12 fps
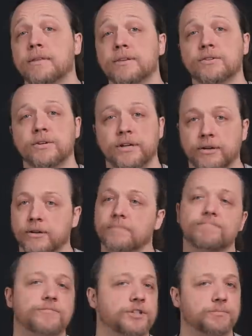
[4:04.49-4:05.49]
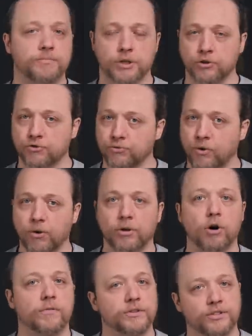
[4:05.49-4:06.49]
These are here to control
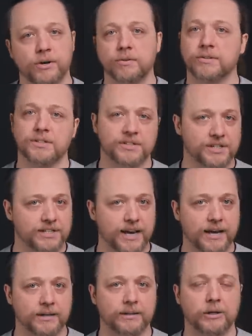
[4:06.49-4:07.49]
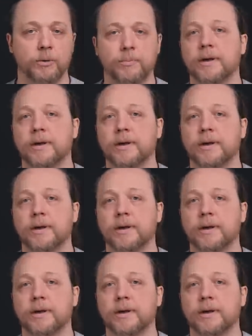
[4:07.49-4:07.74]
overtones and sustain a little